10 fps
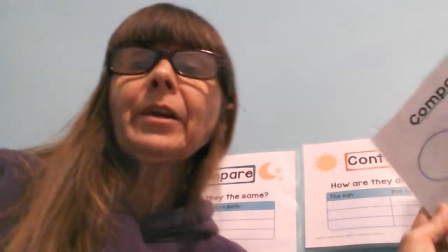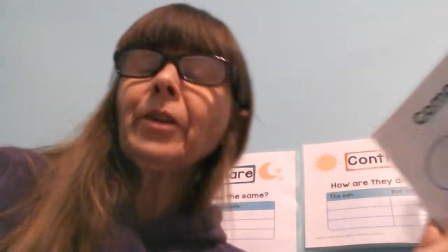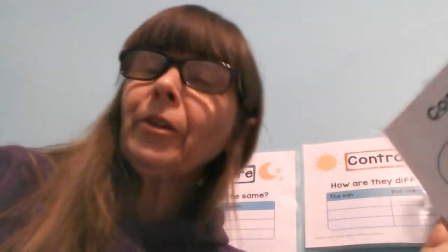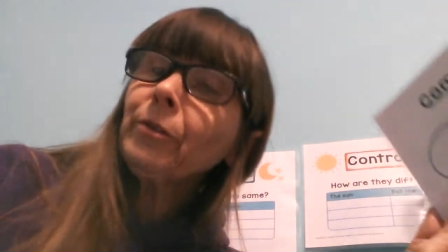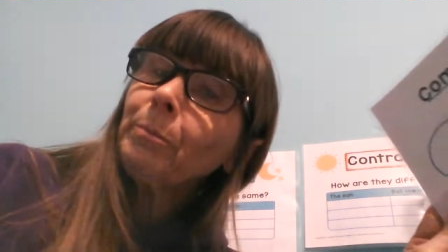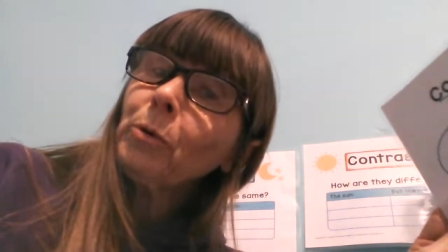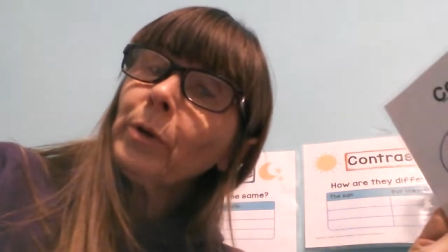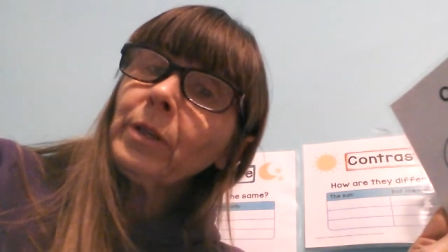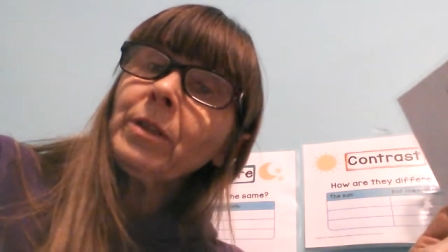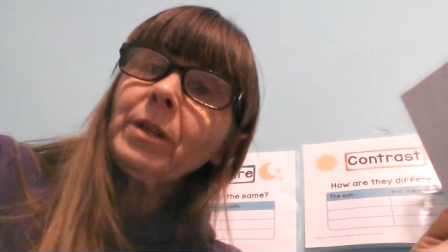Another
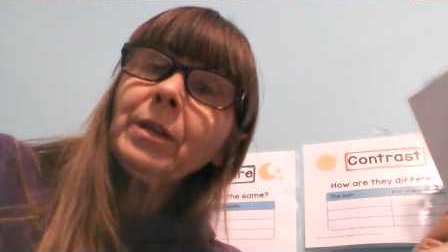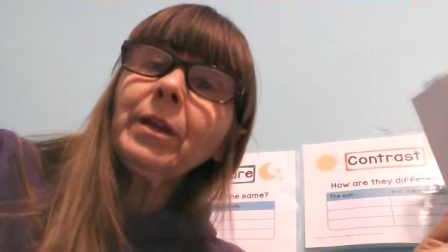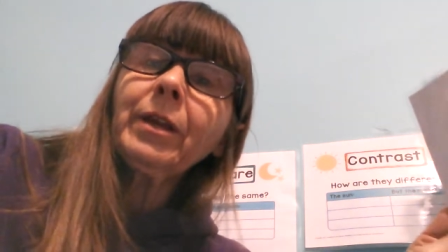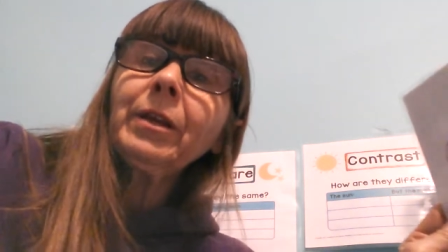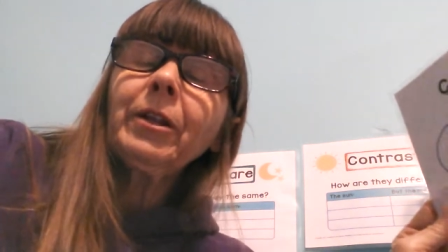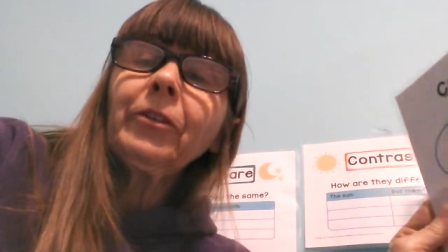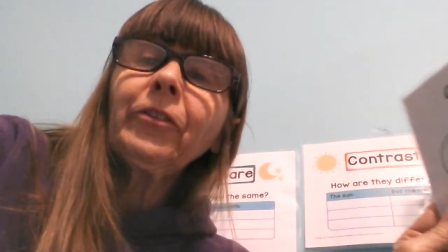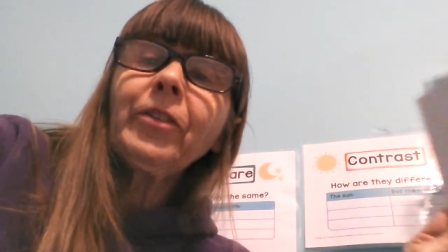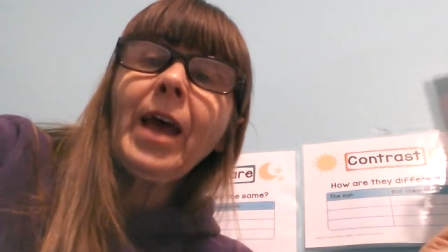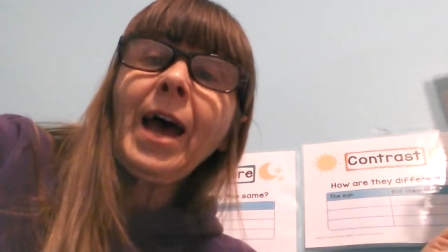important thing
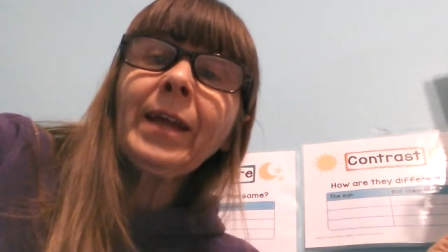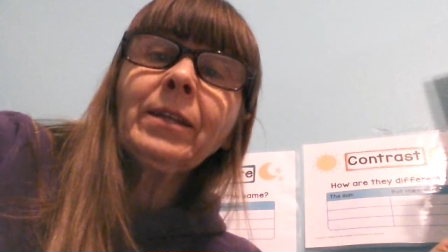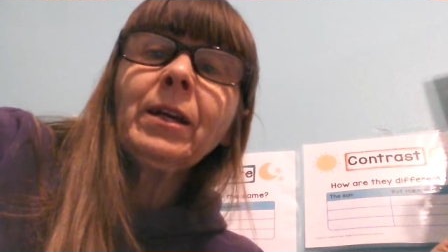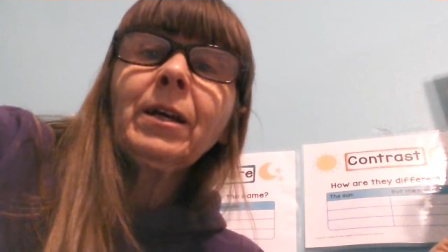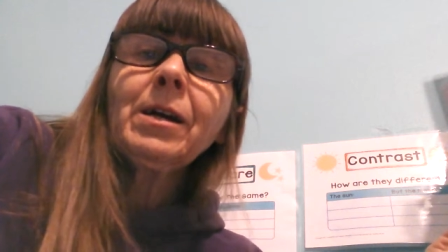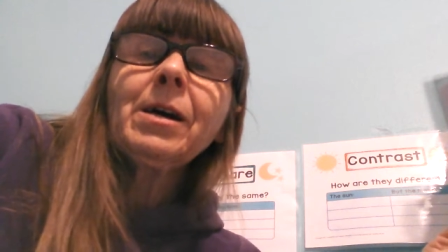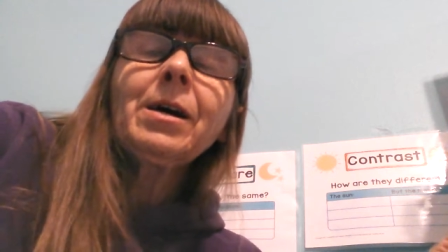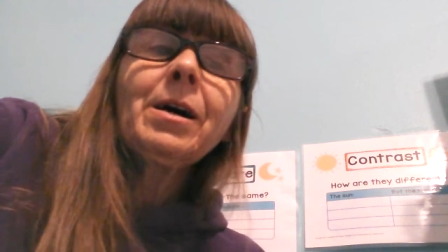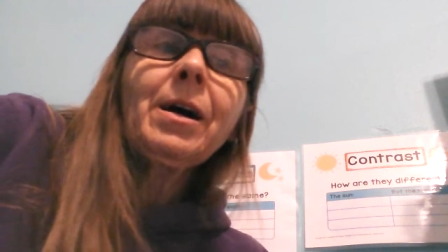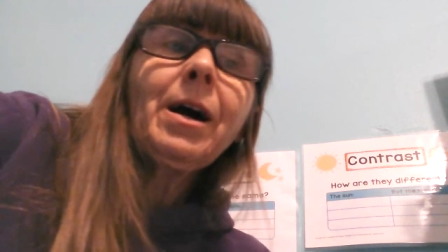is that
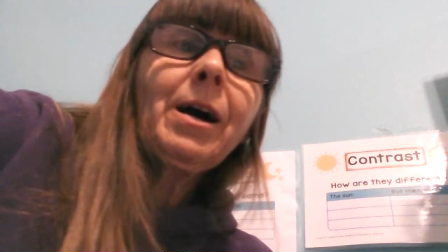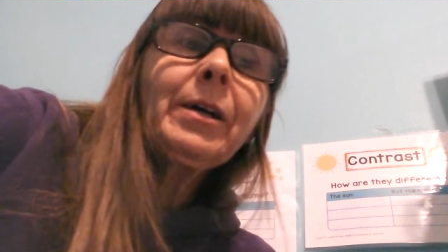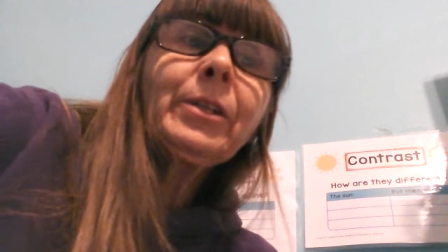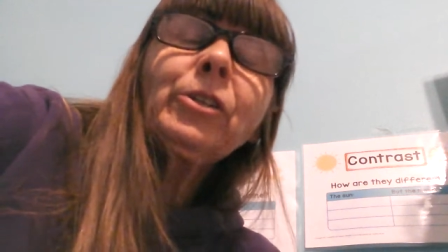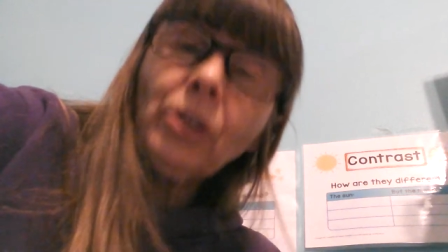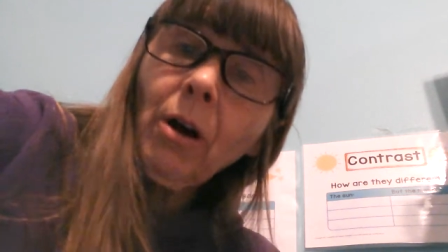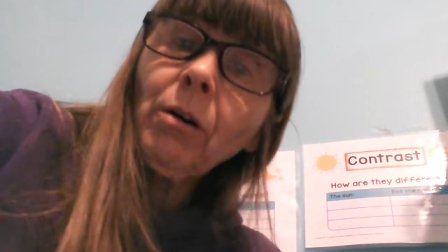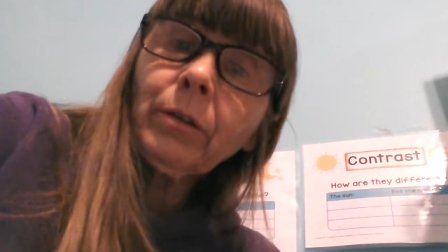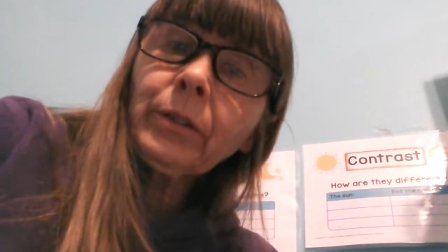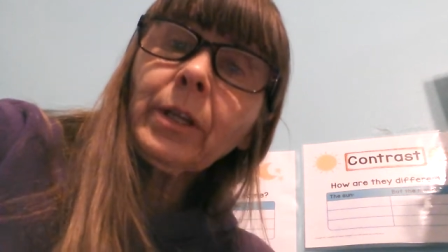an
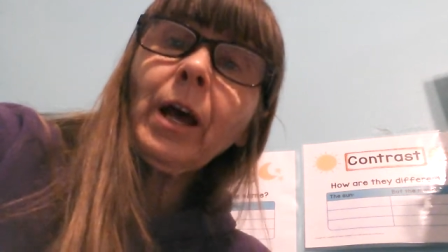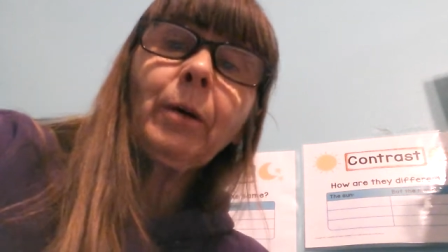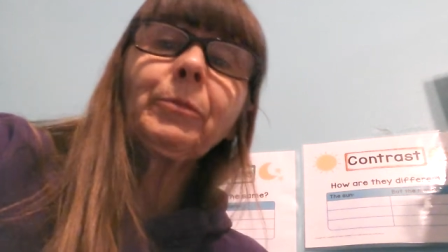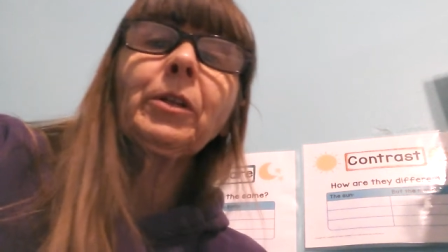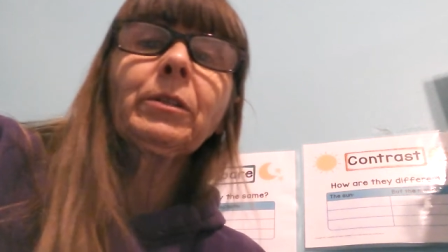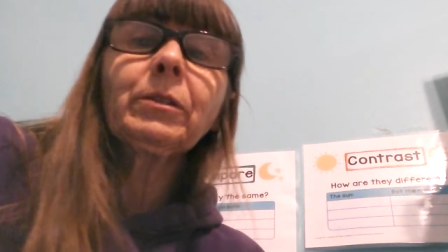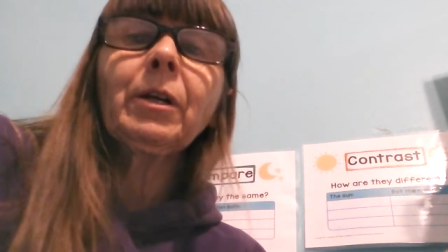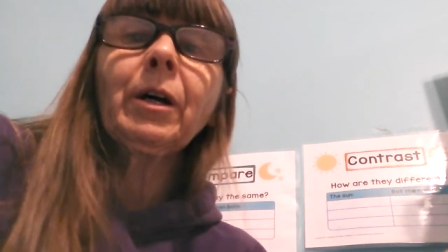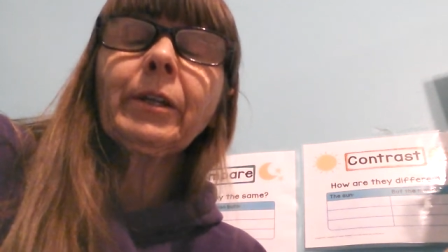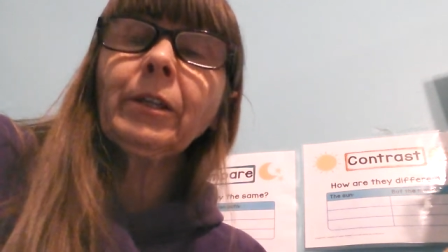adult helped a,
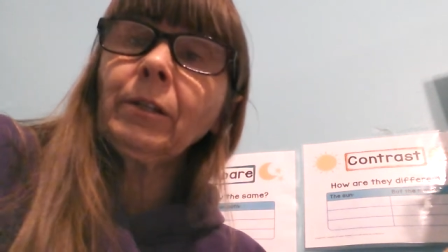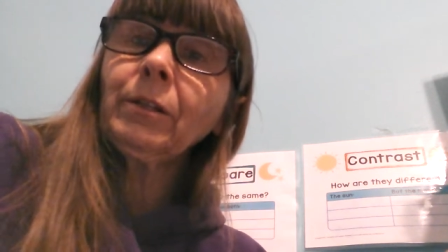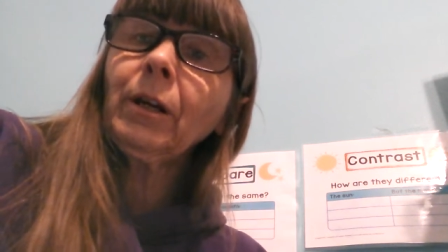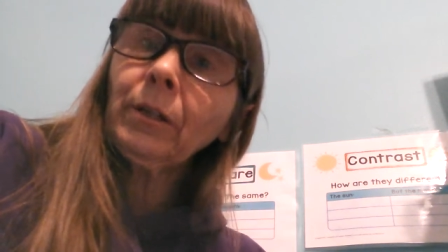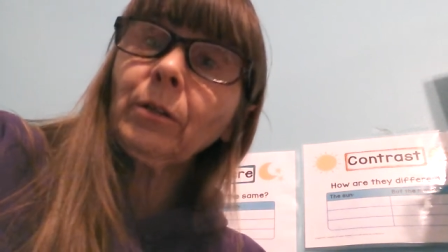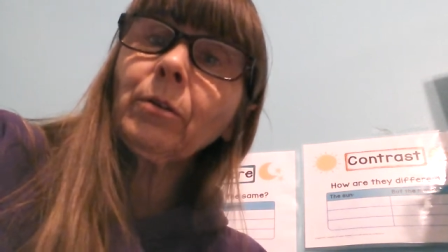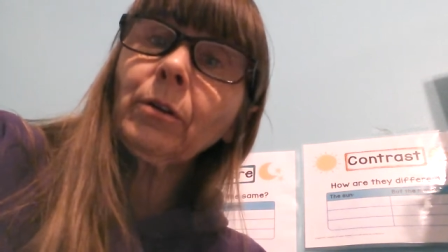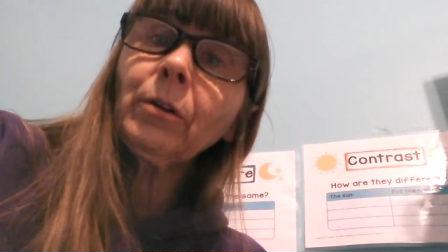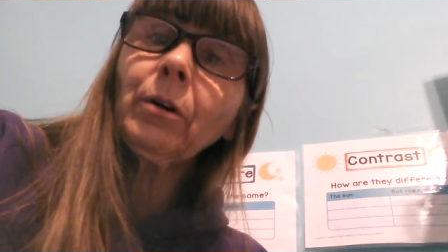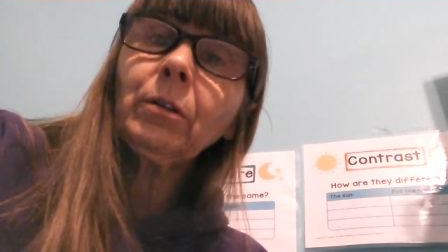a, a little
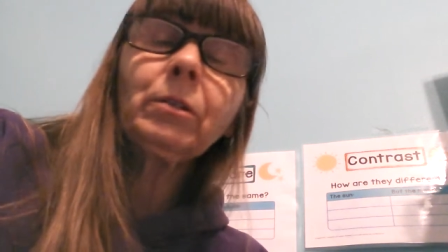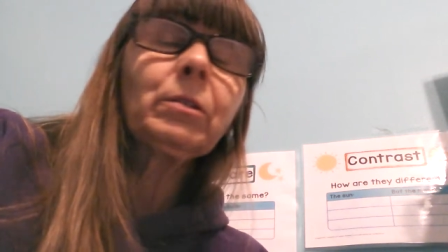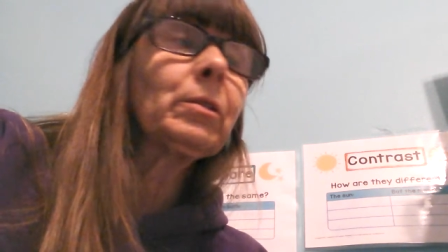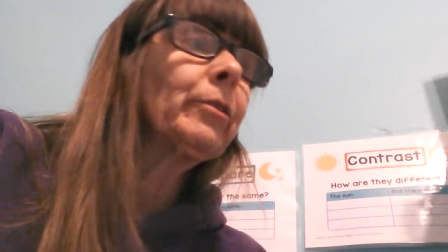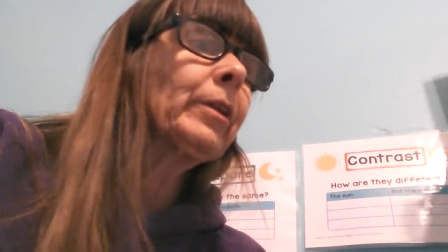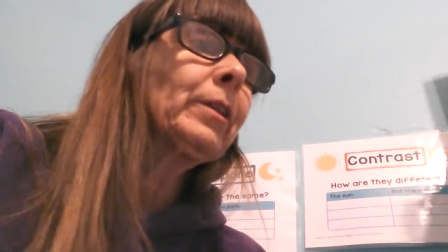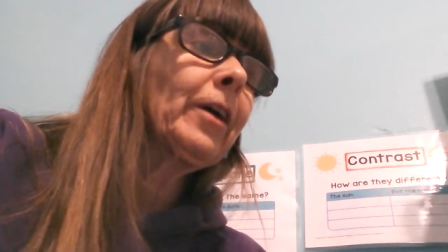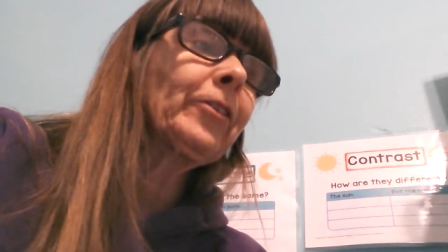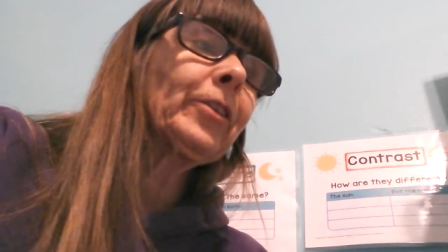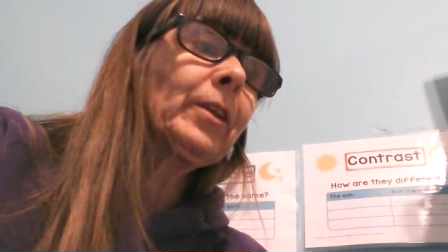girl learn a
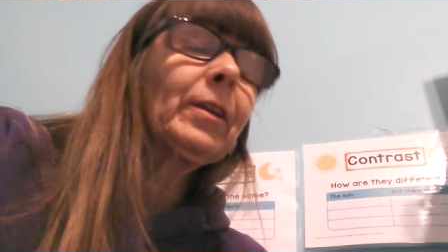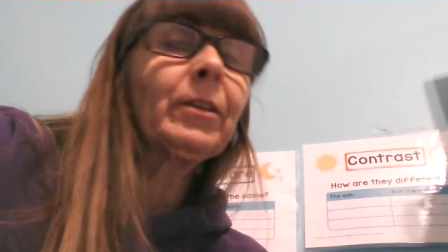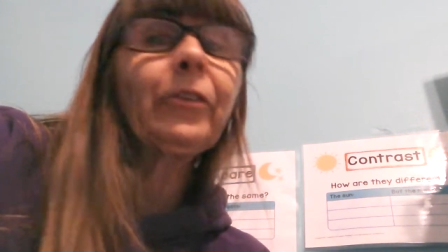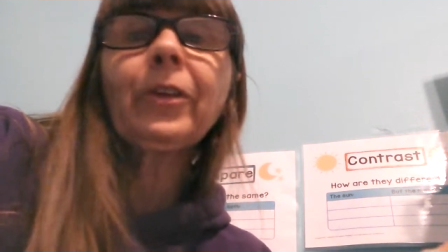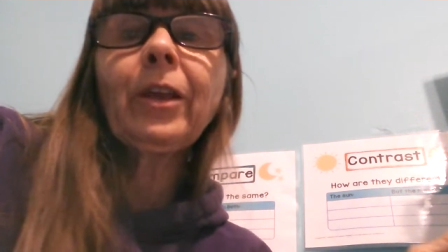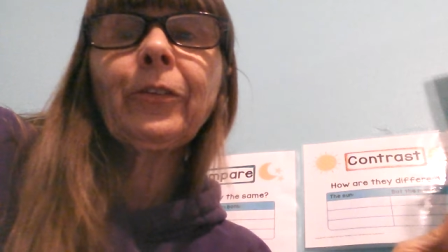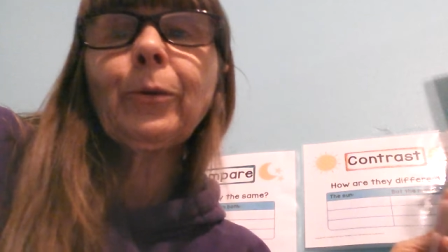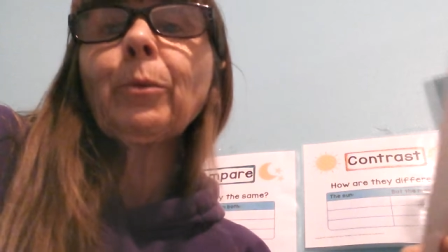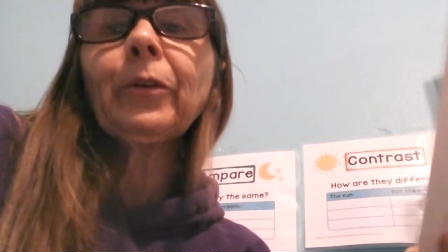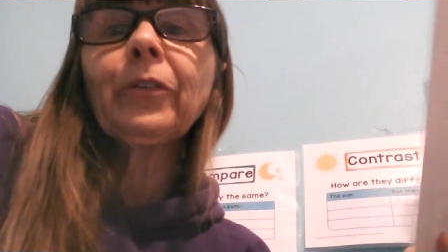lesson. In this
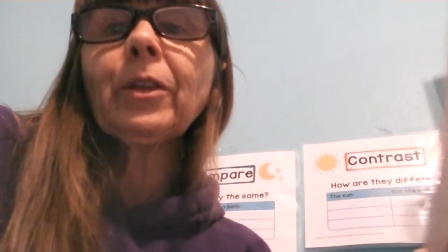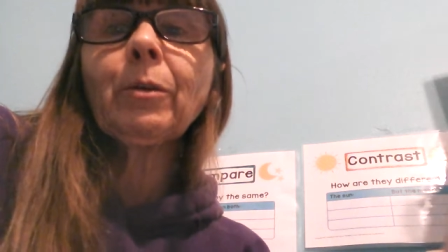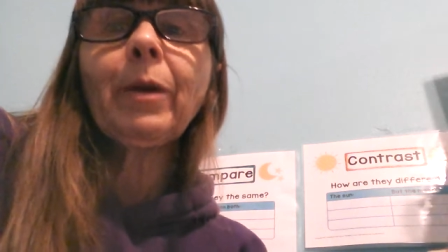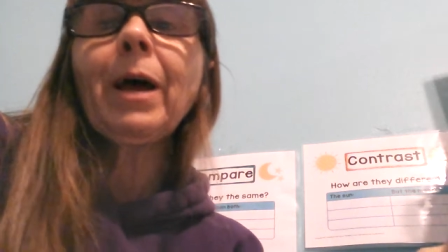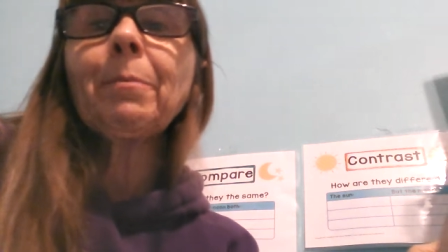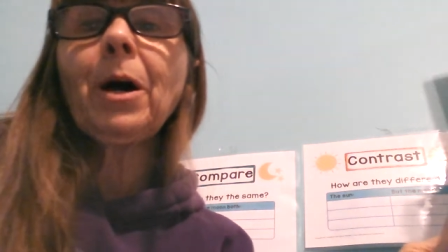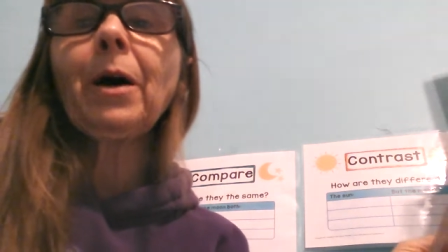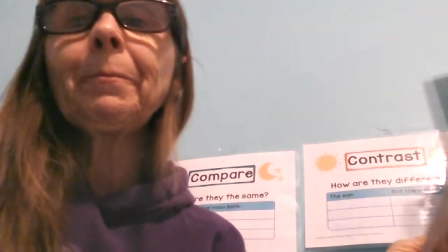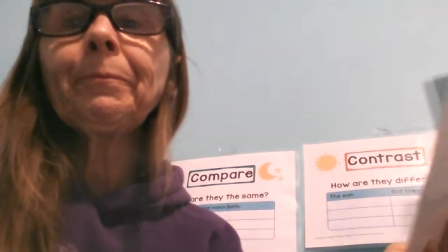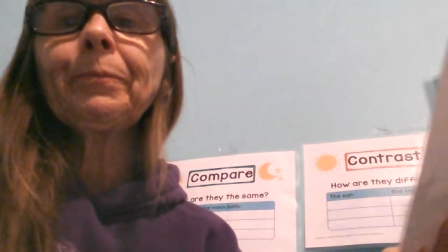case, it wasn't the grandma,